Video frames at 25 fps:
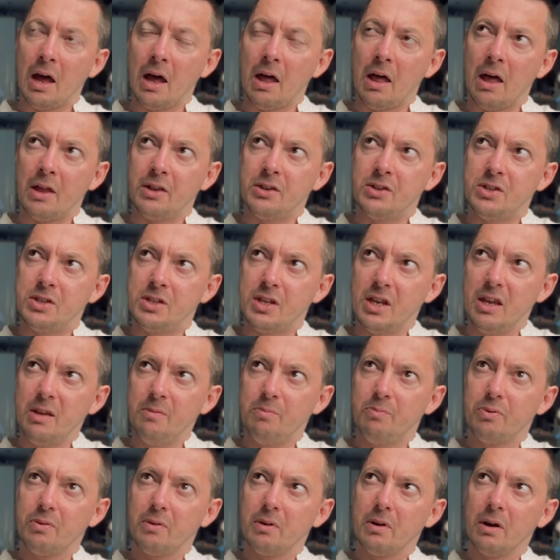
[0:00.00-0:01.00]
A
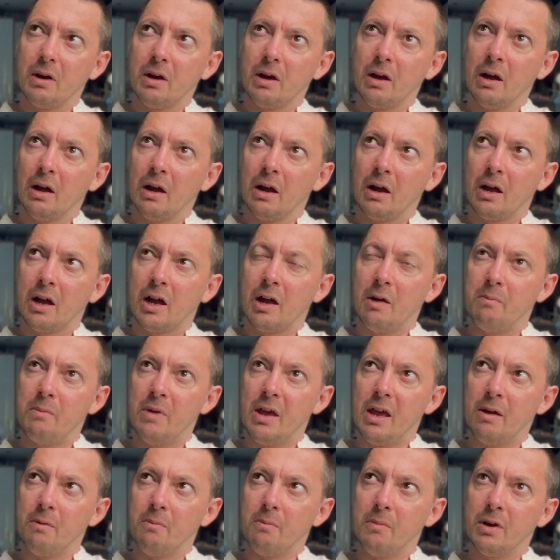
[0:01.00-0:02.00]
deep
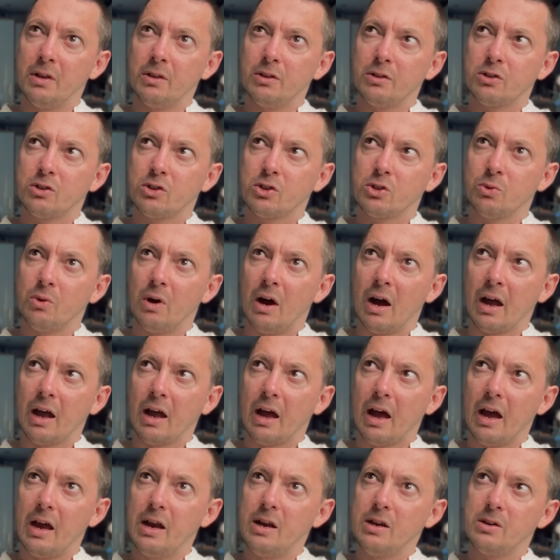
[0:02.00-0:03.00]
commitment to a
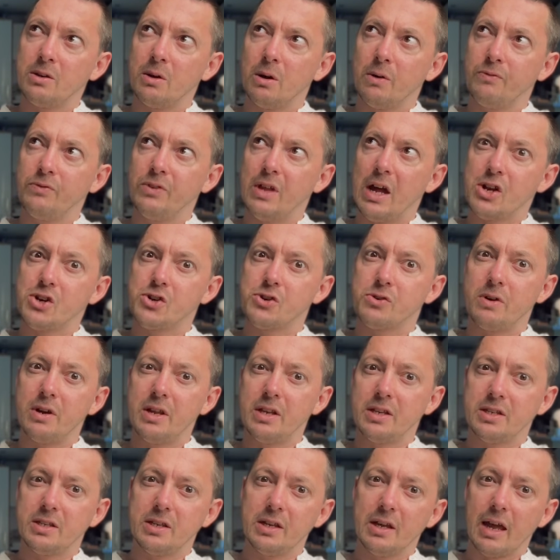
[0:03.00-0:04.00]
kind of
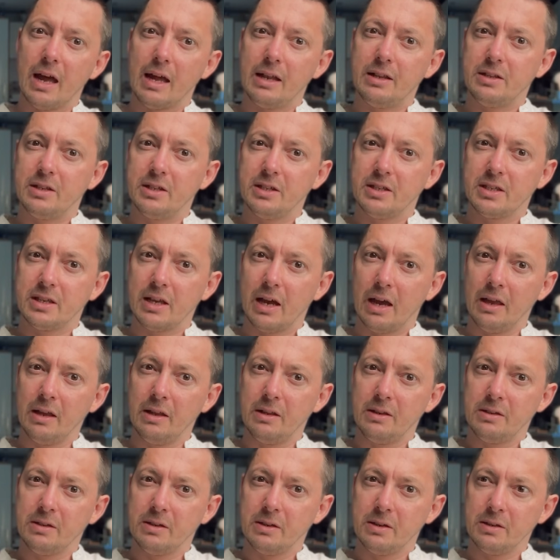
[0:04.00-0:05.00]
naturalistic
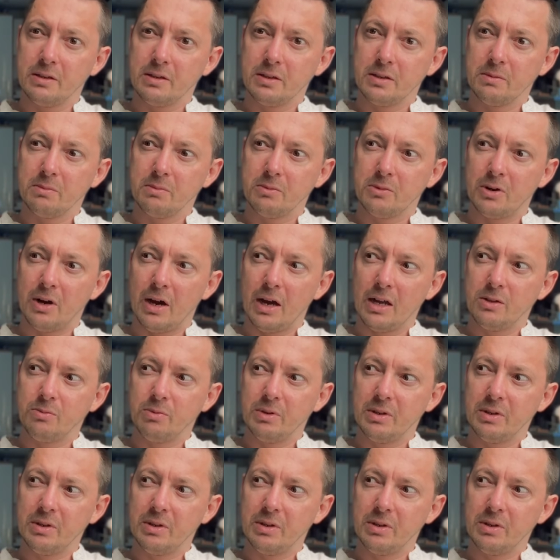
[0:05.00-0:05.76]
anti-scientism, right?